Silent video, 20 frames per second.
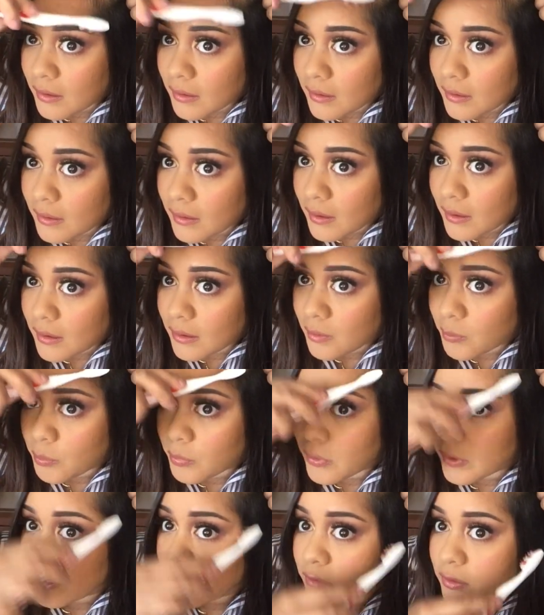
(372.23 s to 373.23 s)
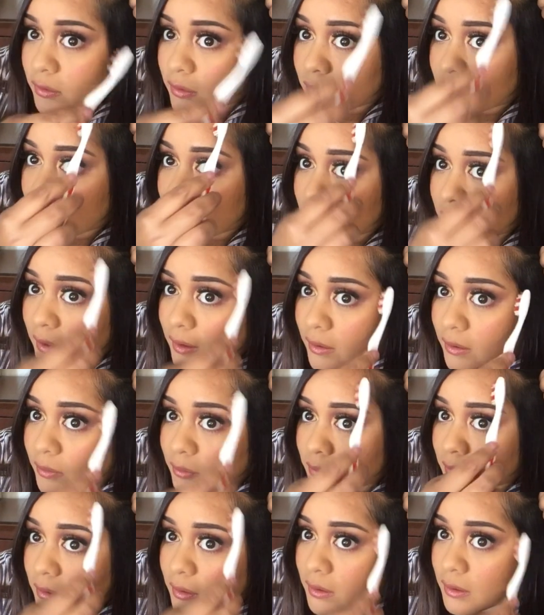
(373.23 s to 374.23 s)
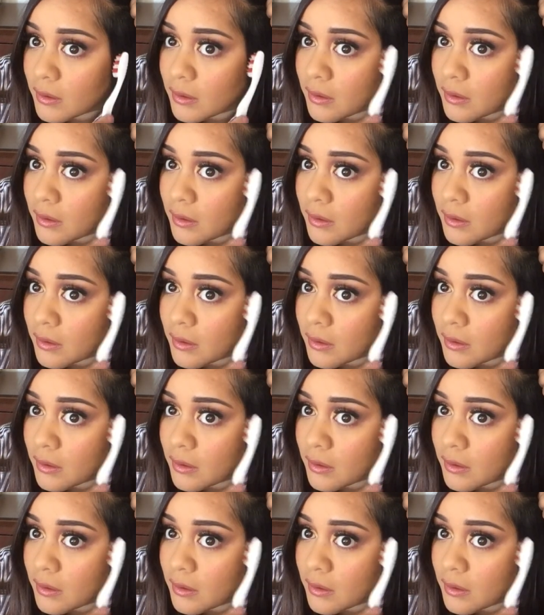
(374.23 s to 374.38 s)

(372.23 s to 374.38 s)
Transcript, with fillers: just kind of brush those down